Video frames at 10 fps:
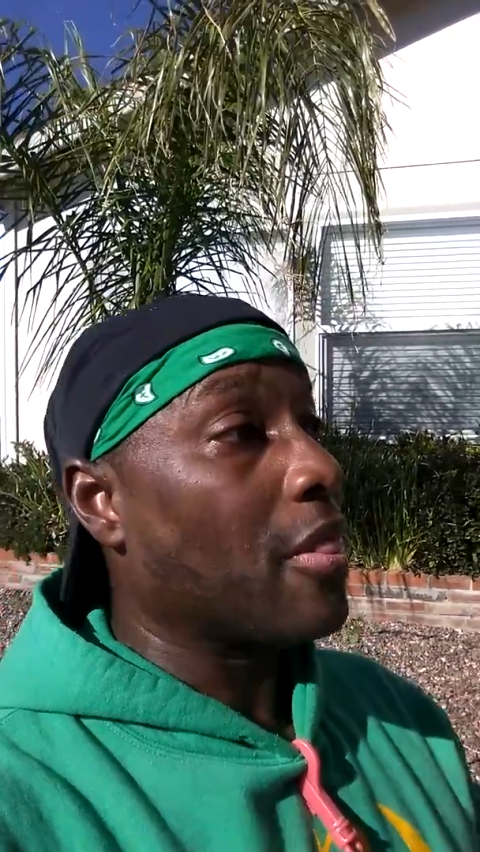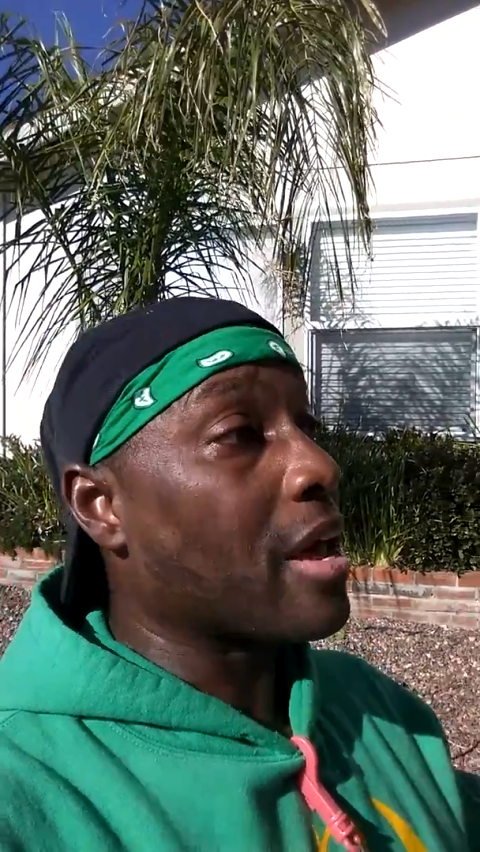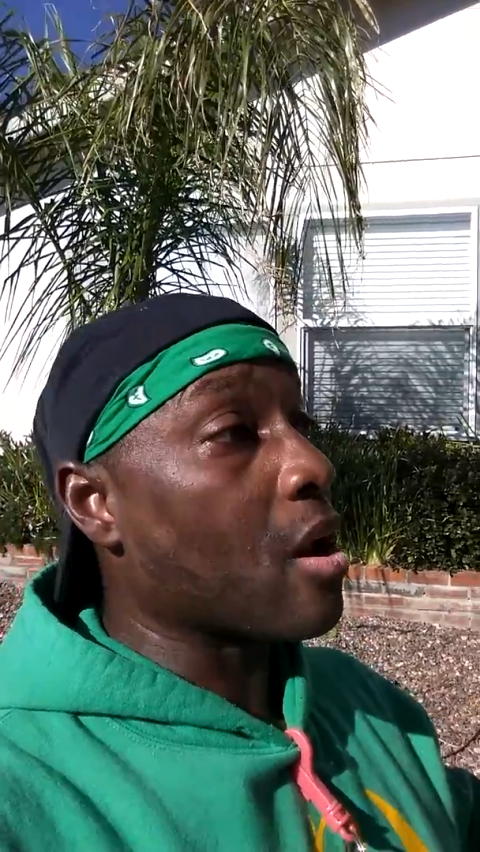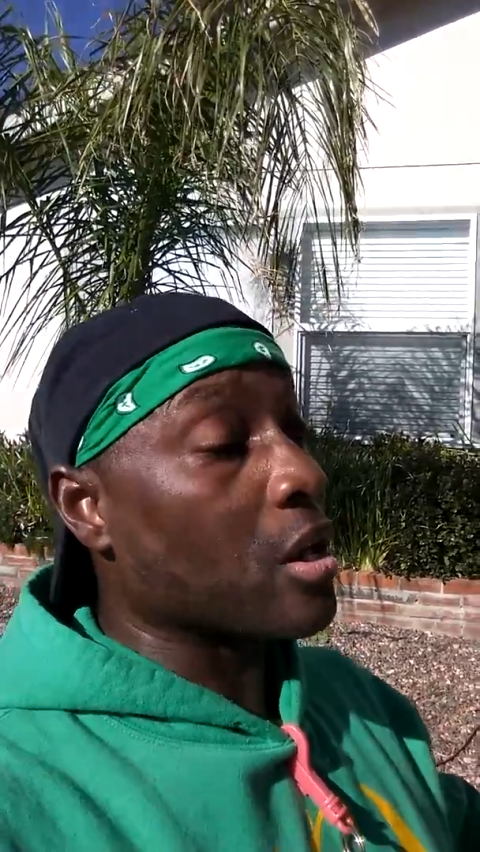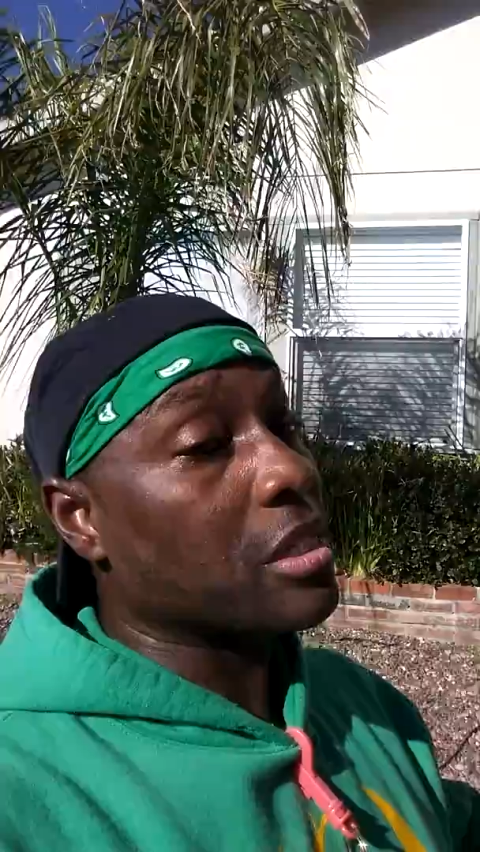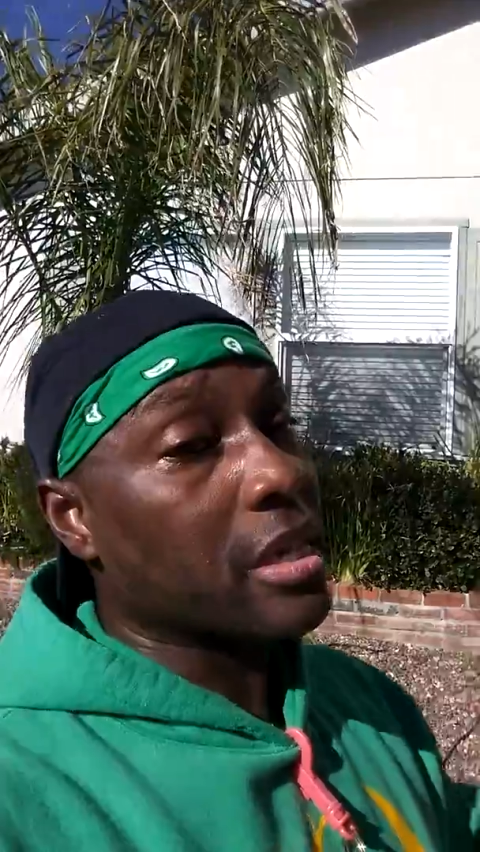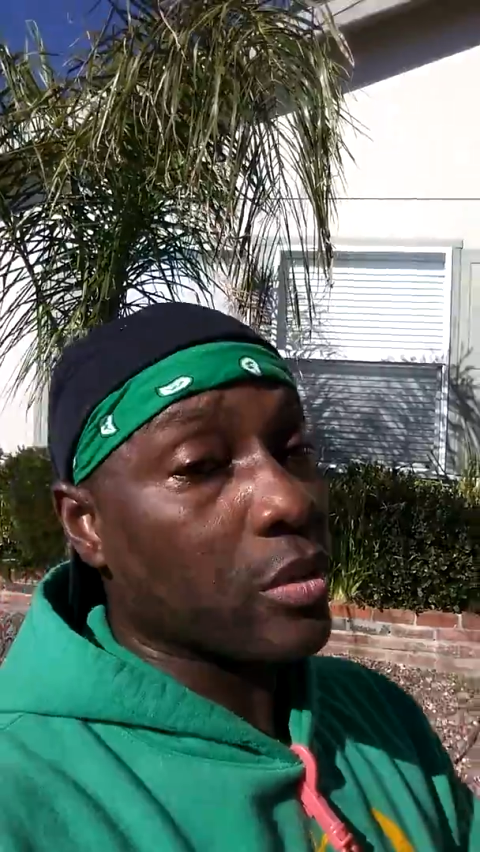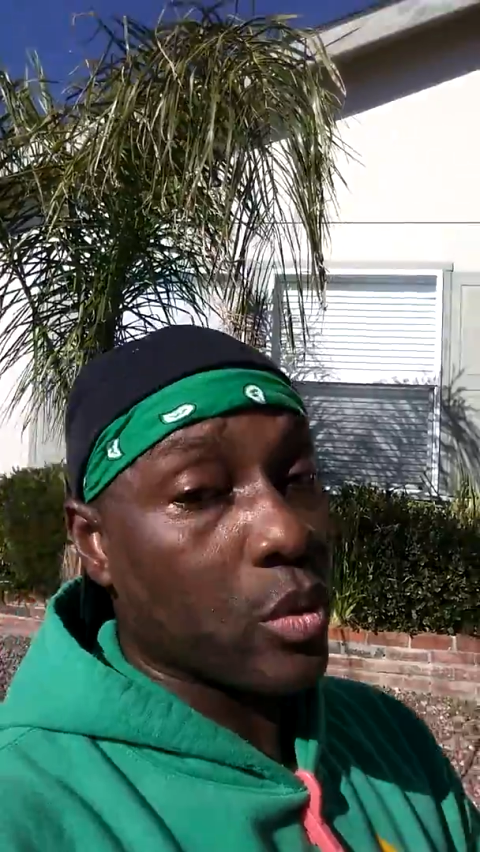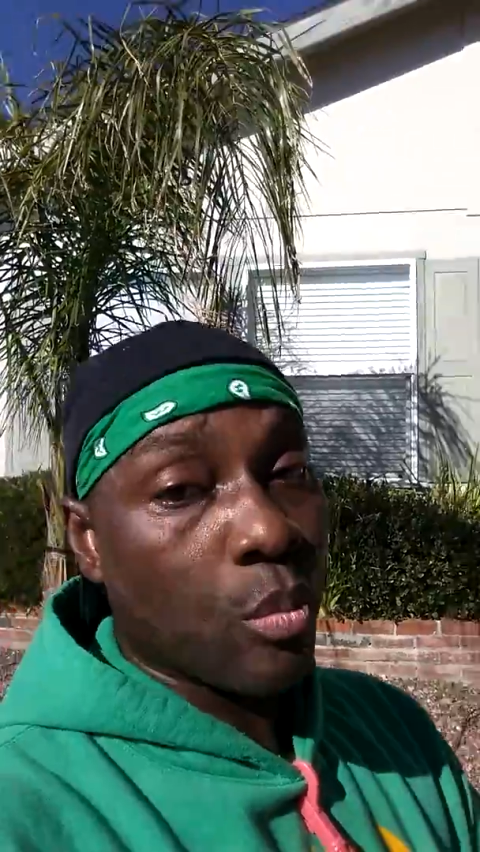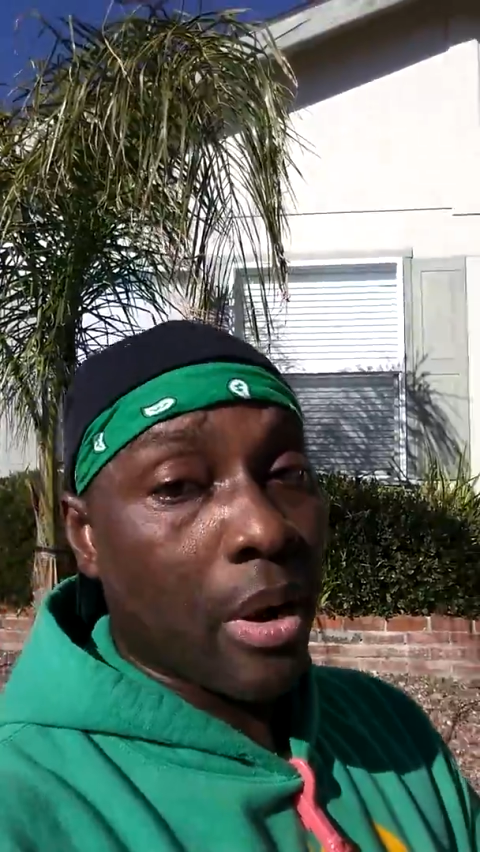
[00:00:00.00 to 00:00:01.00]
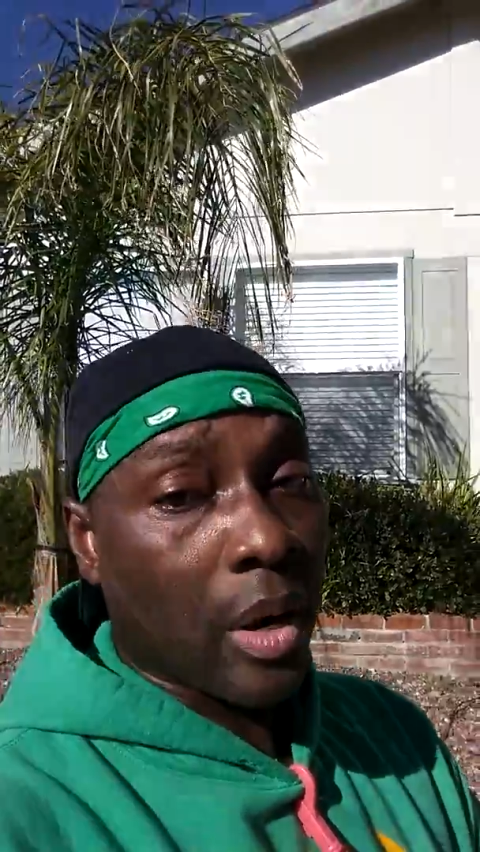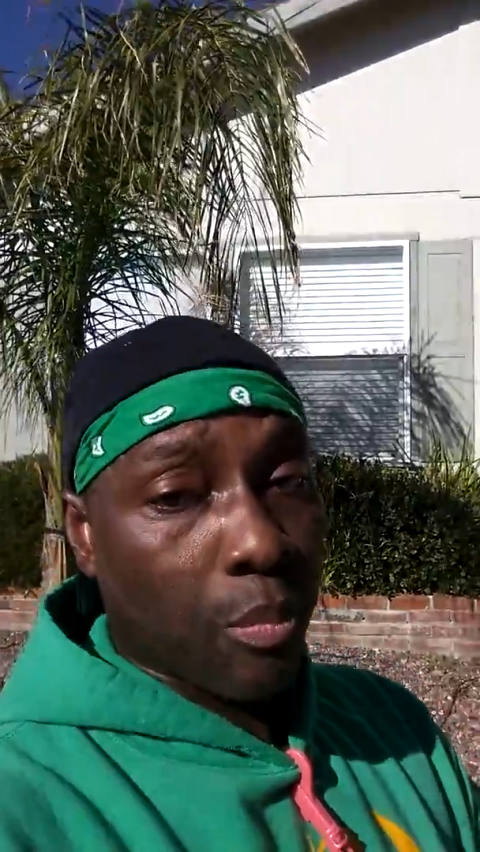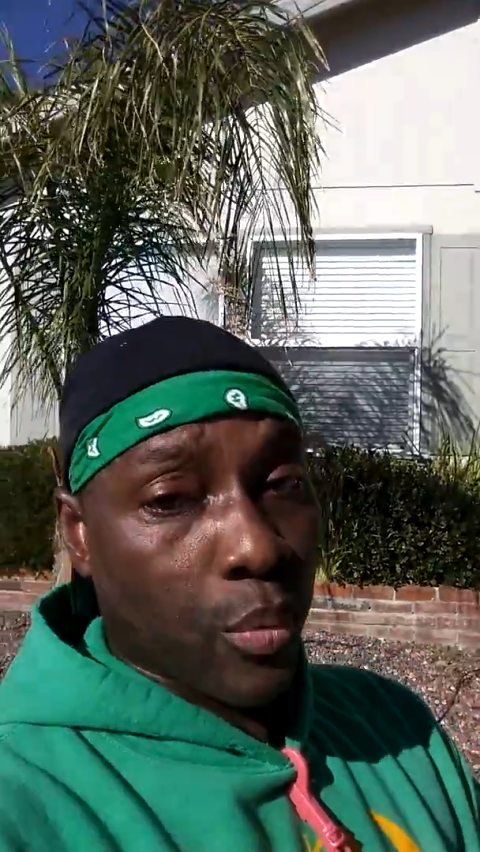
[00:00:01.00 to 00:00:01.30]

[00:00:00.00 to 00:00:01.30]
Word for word: that I ought to tell you about our